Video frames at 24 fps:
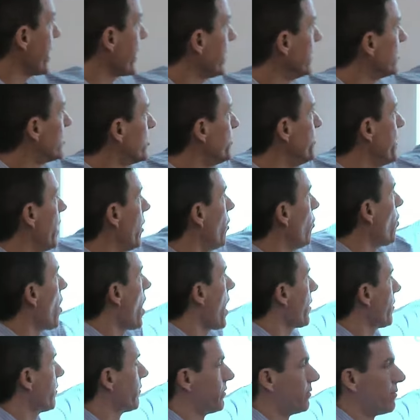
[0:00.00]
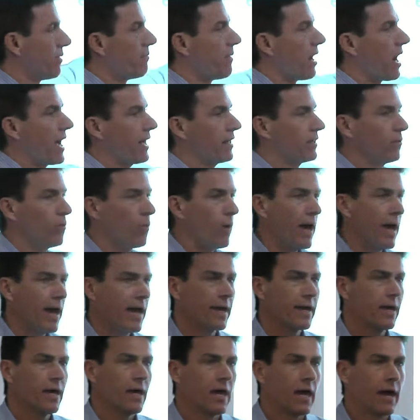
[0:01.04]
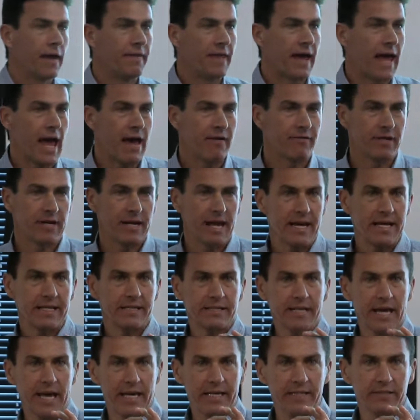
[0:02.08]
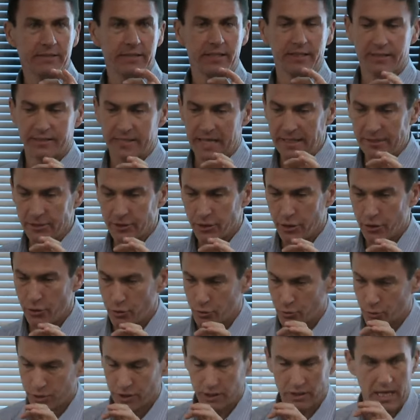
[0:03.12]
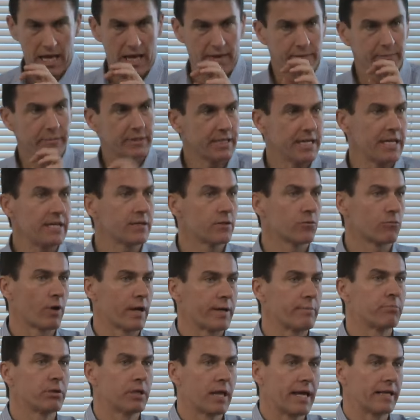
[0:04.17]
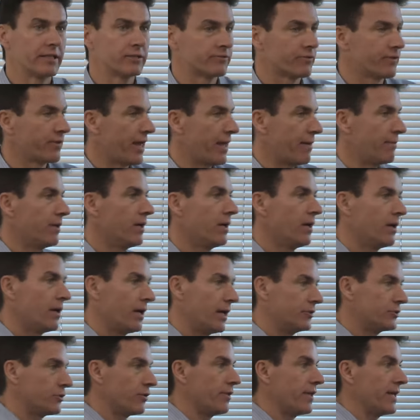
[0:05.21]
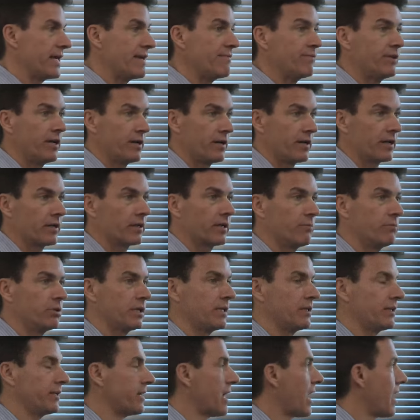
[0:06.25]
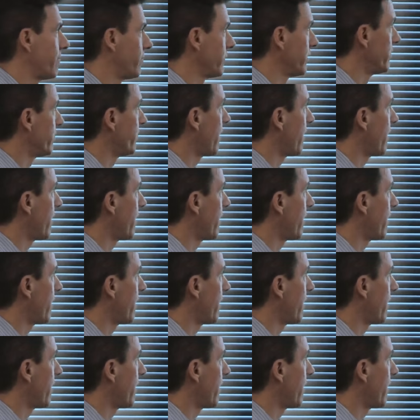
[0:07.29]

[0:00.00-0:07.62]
they can smell water from a mile away, and they have innate taste and sense cues, which allow them to eat the right plants for them. And so they, even in a completely novel